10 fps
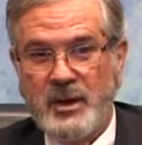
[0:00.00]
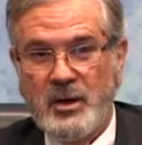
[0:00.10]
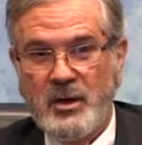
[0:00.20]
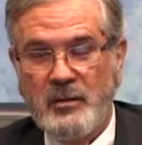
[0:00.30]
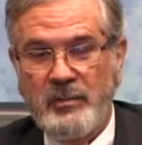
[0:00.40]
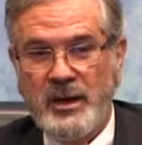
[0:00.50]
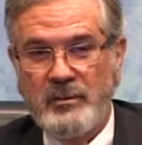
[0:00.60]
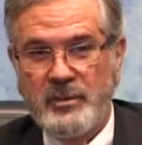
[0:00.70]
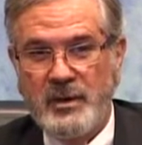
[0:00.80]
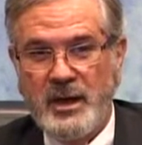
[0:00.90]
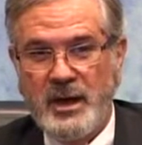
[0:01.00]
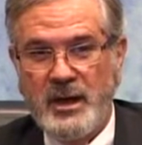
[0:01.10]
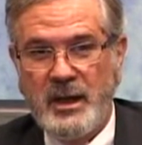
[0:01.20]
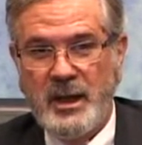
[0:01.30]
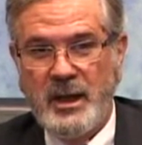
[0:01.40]
her paper got
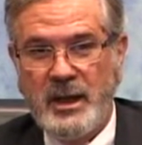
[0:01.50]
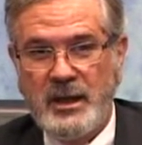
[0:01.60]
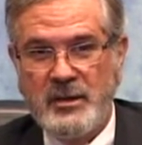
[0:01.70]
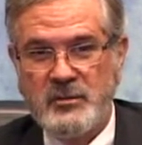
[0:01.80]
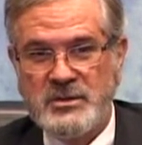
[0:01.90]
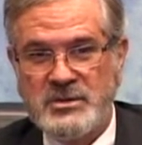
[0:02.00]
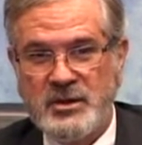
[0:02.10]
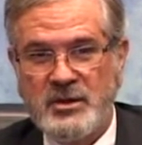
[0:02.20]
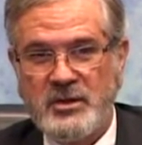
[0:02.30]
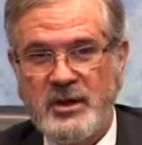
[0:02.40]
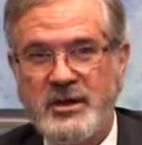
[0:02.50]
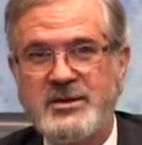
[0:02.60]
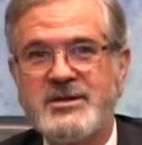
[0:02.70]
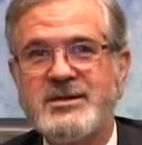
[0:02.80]
an A and was circulated to